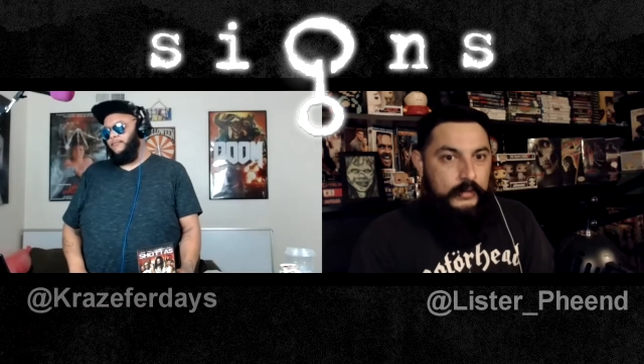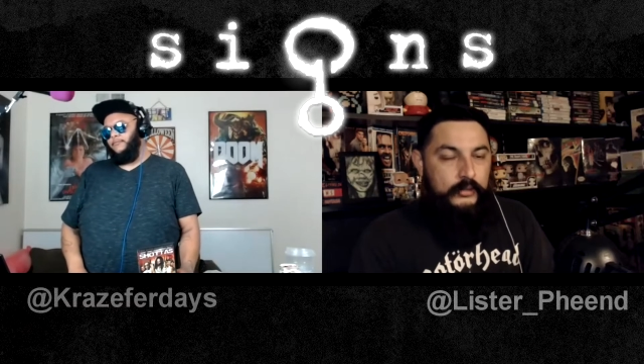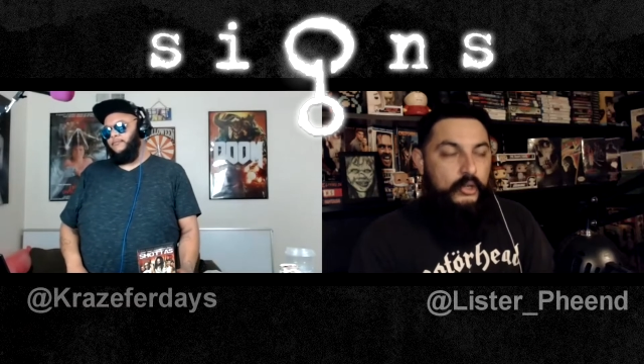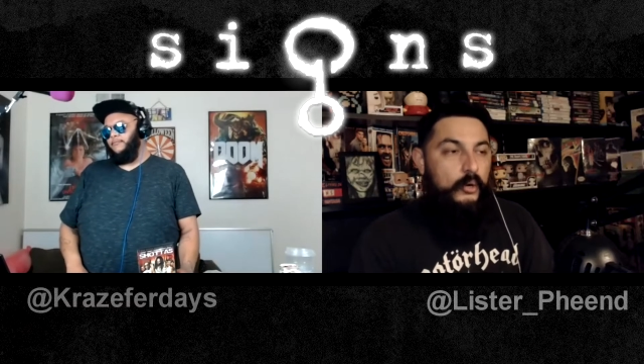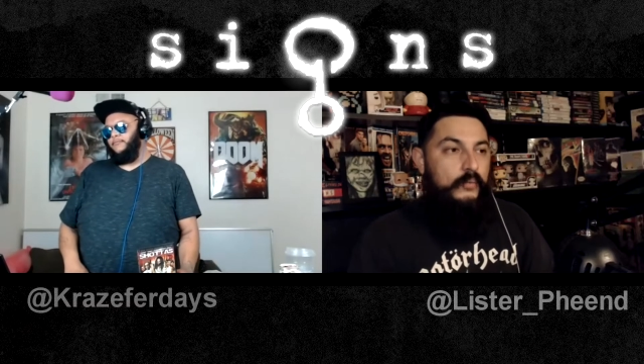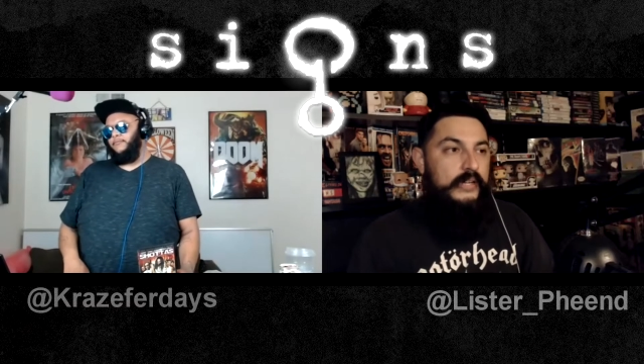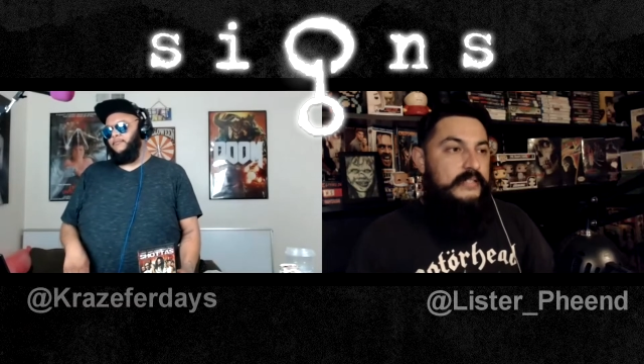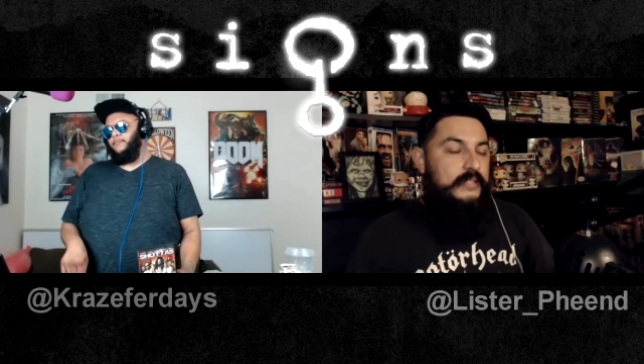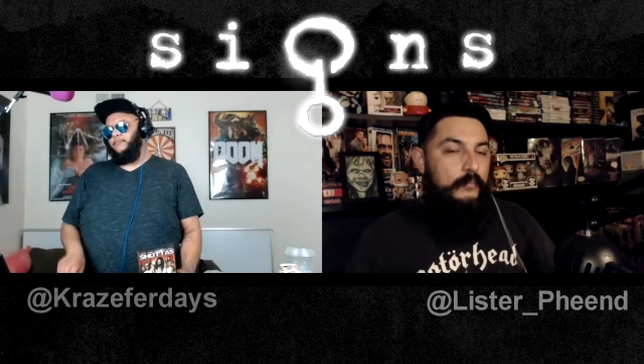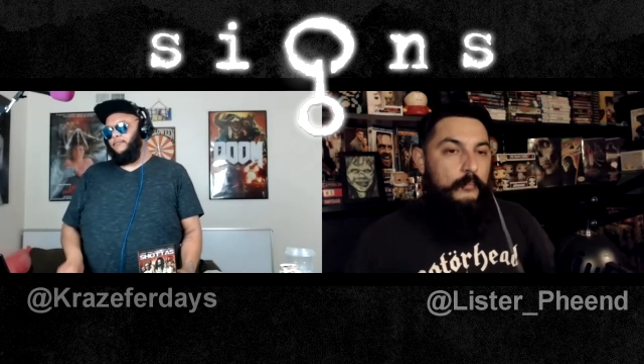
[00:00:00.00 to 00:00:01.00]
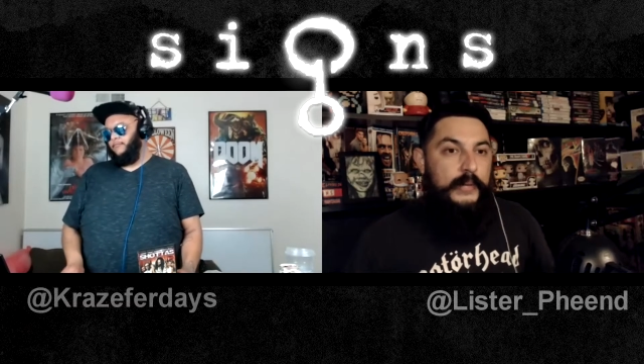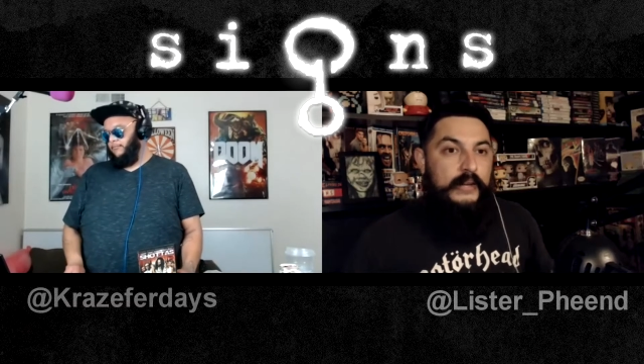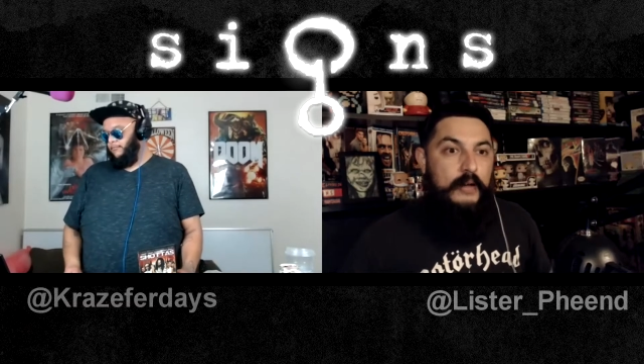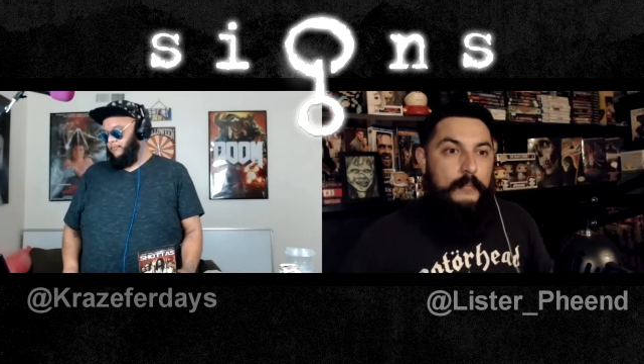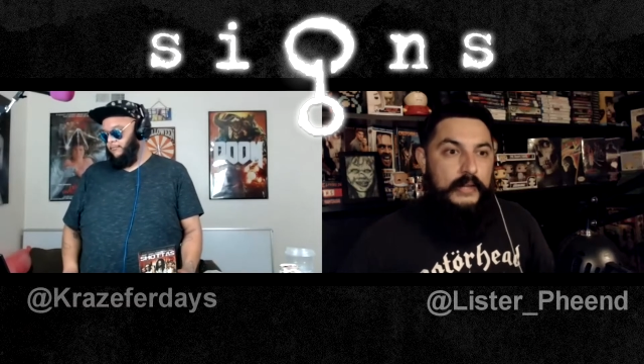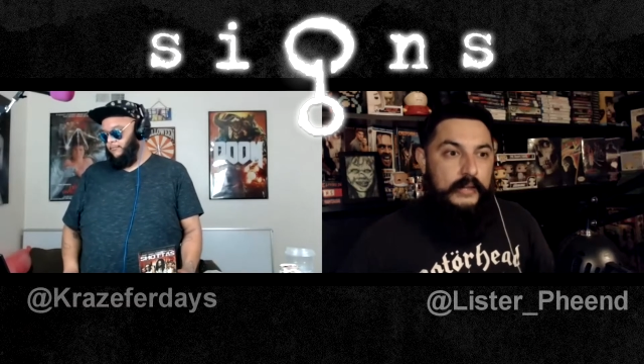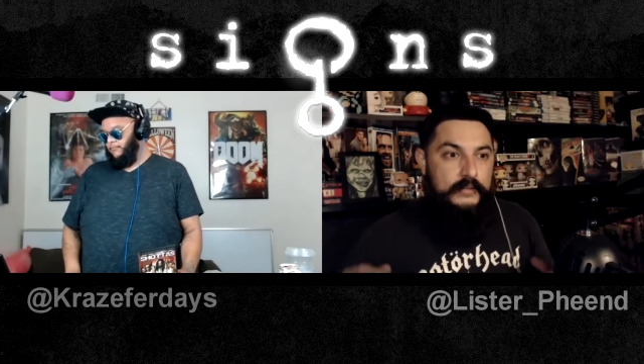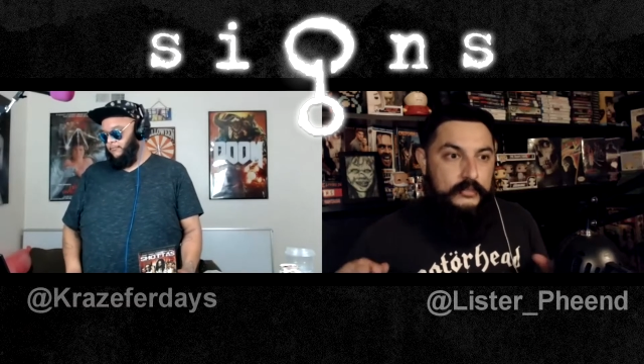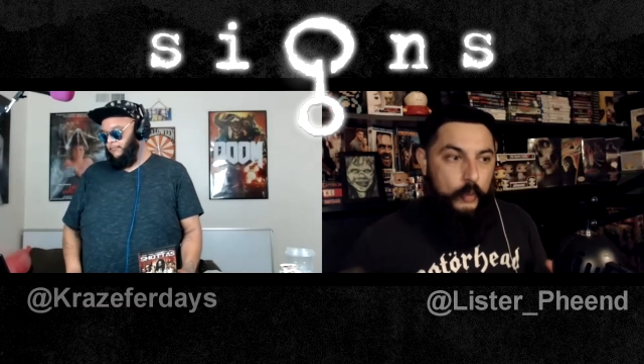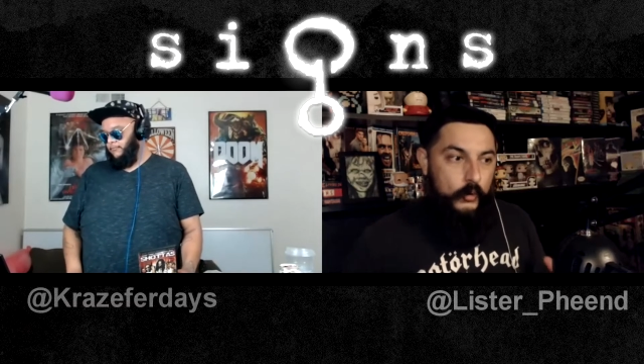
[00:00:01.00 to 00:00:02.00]
you don't need some big complicated
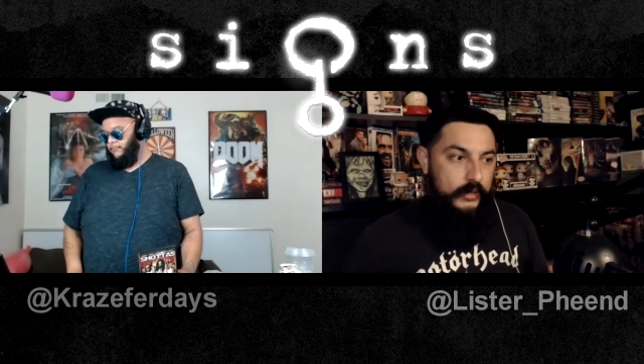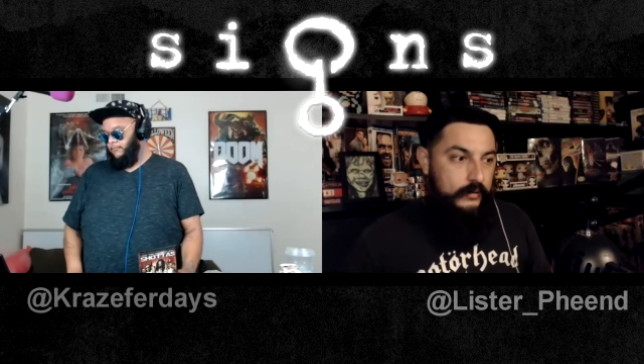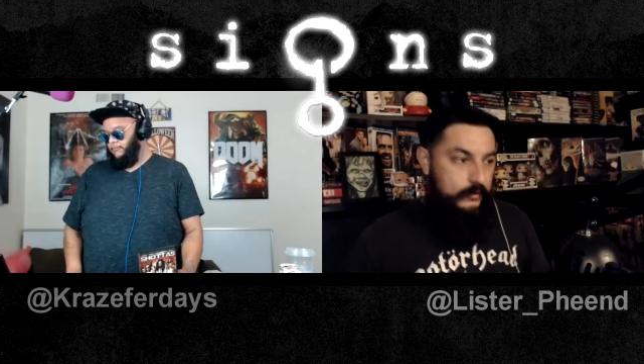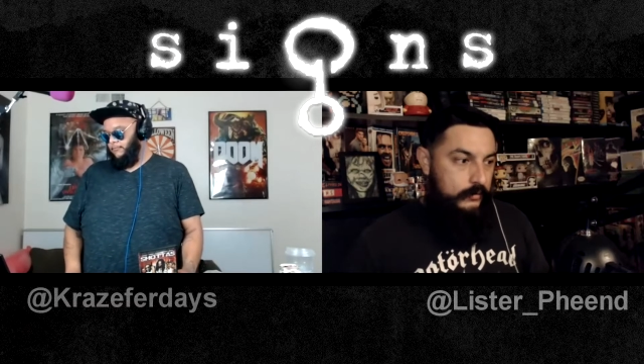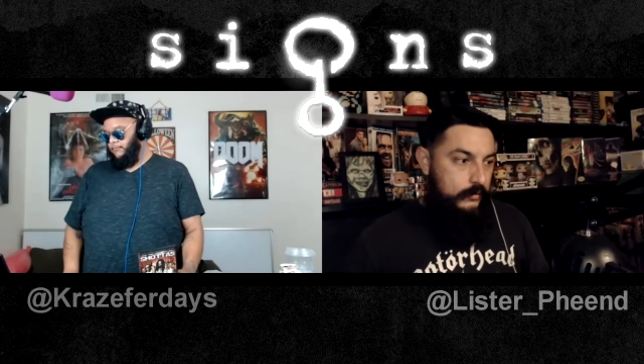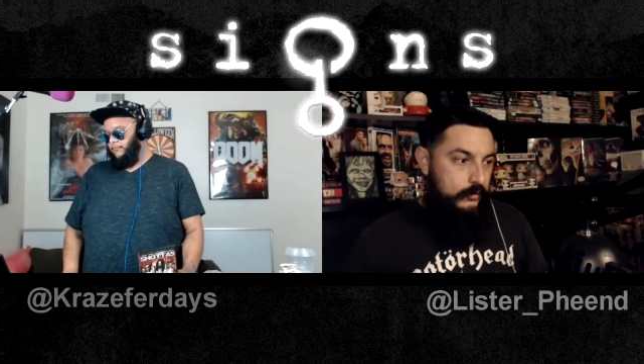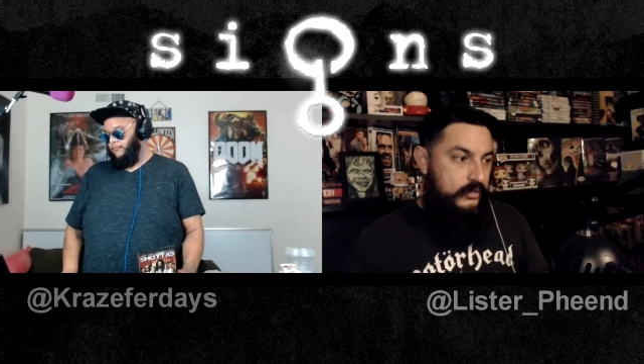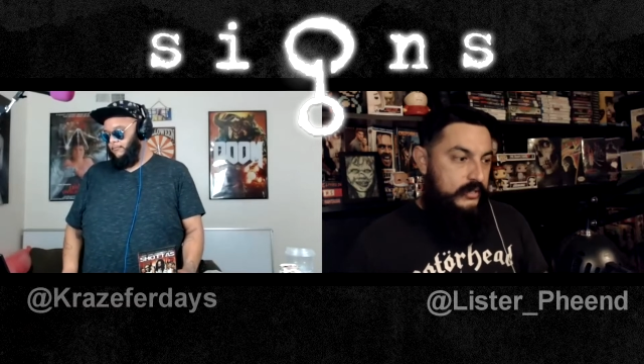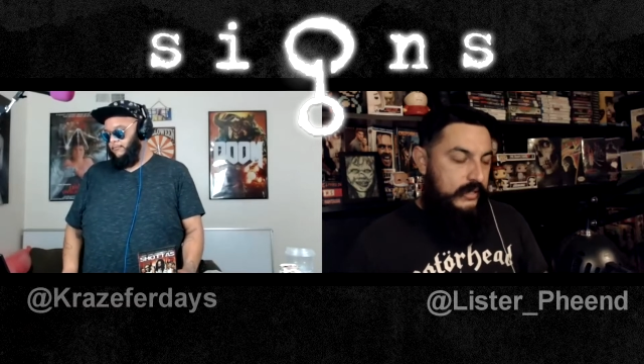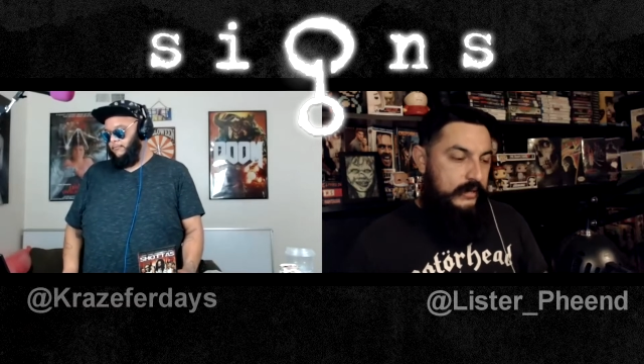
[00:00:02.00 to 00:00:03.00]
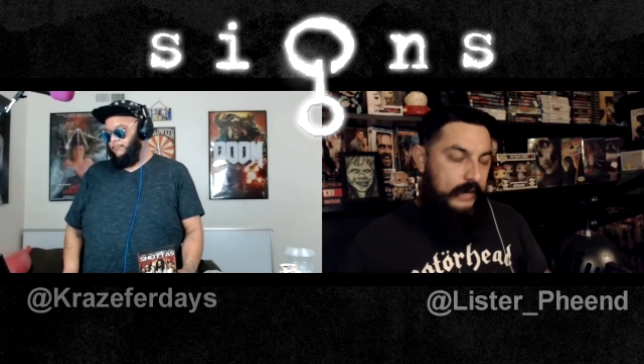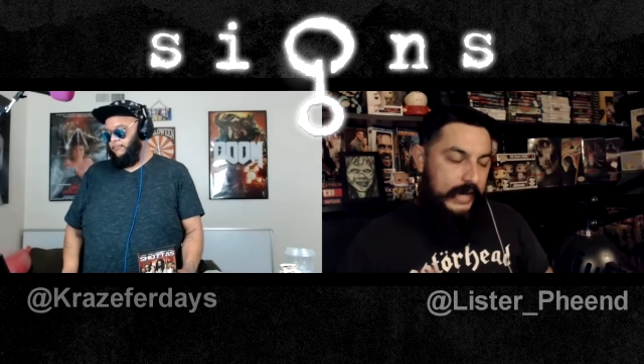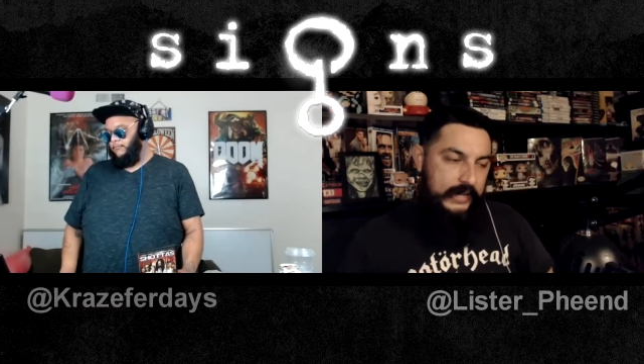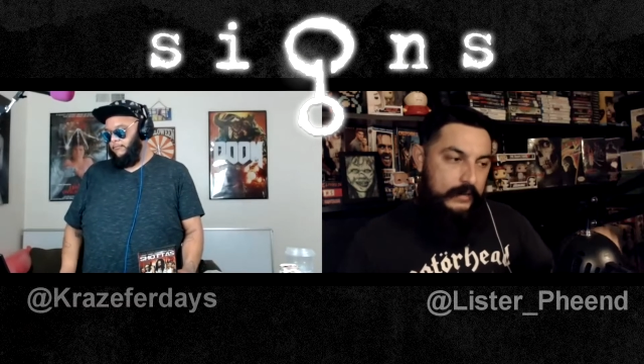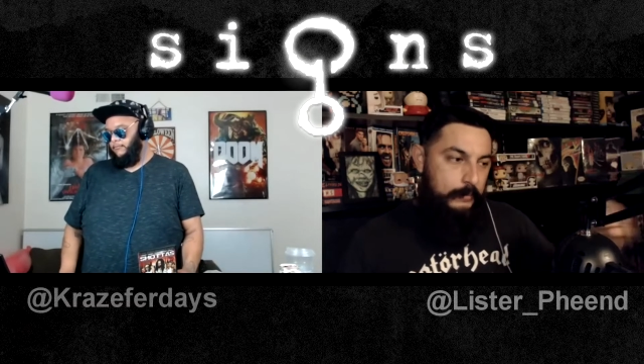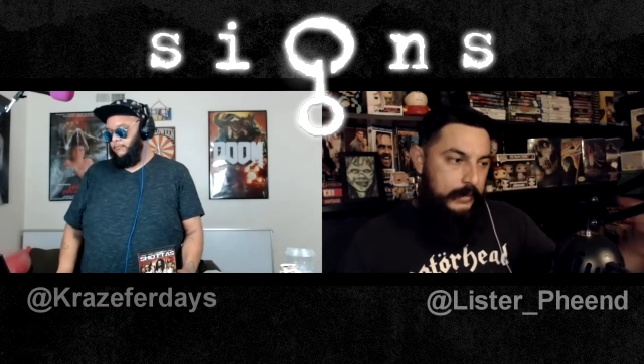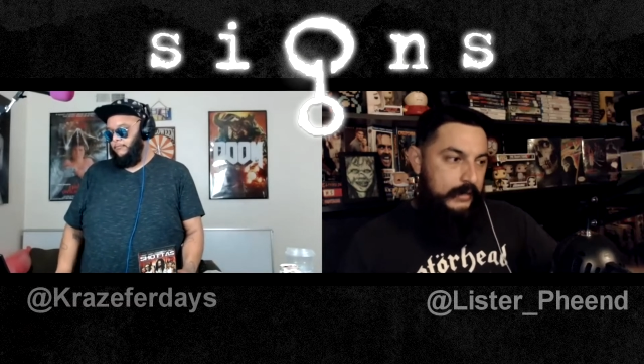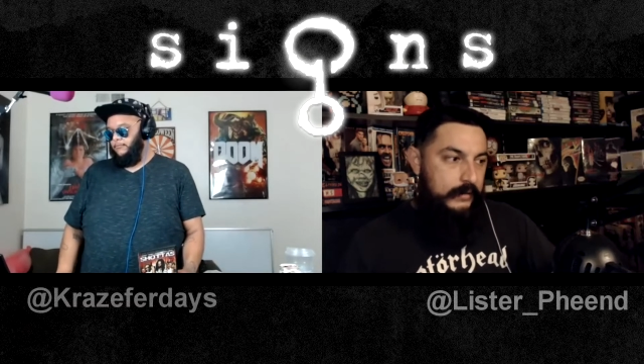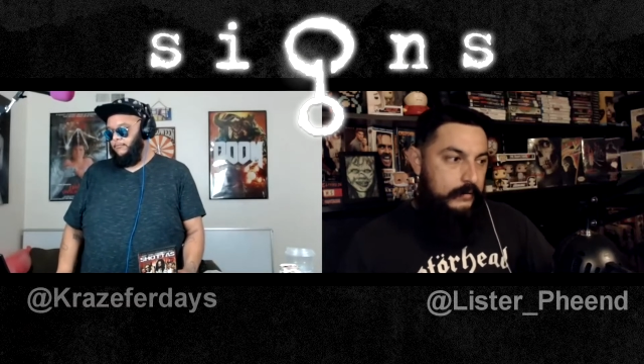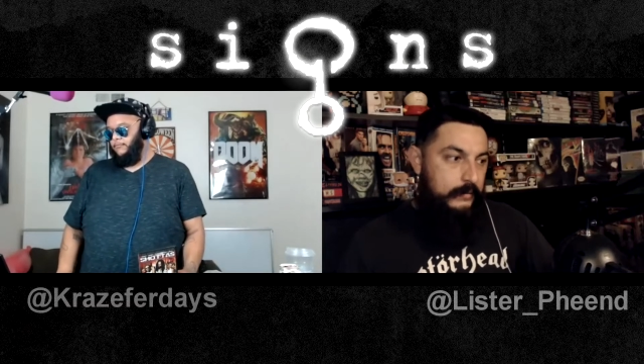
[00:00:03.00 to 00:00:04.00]
story. You just need an A and a
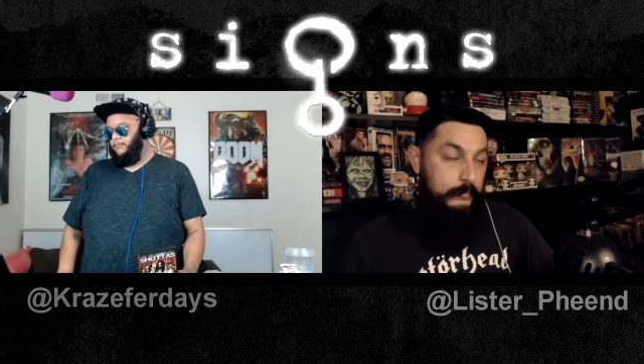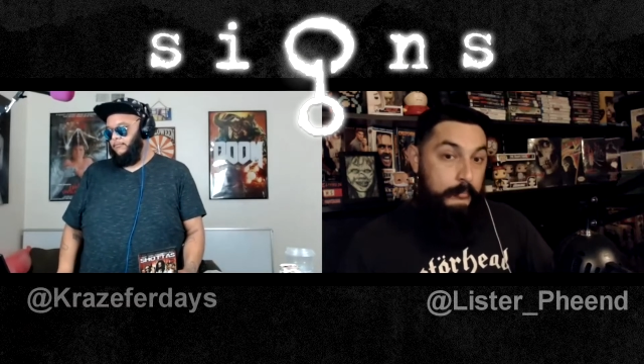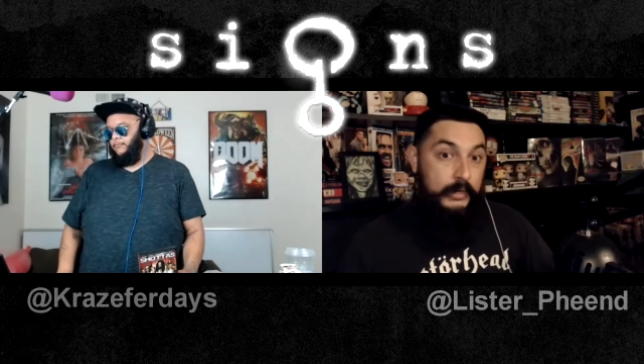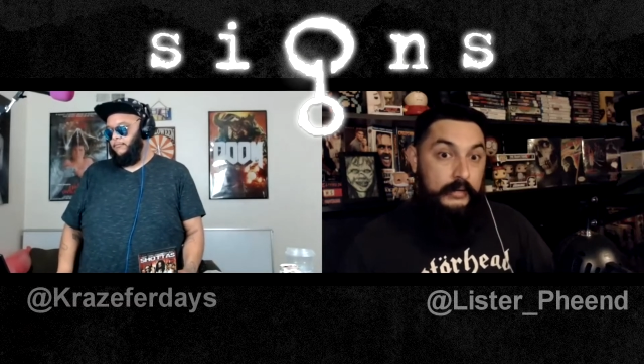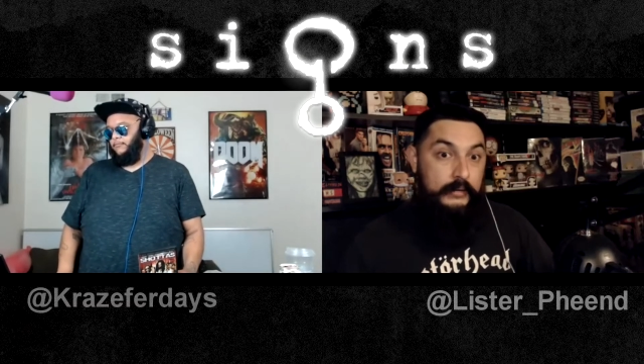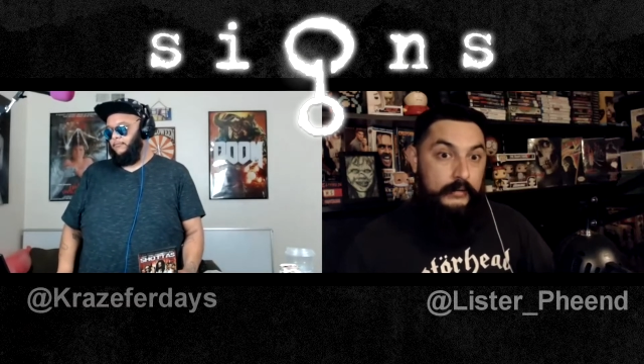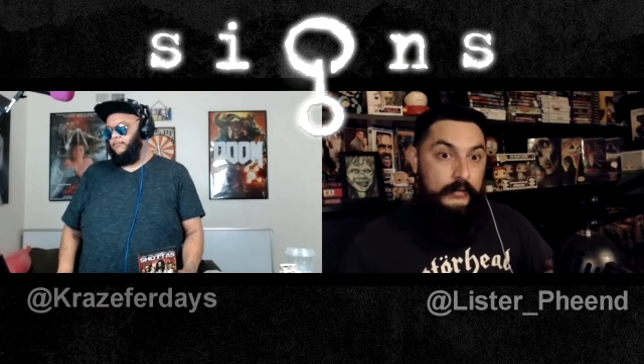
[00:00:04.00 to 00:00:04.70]
B, but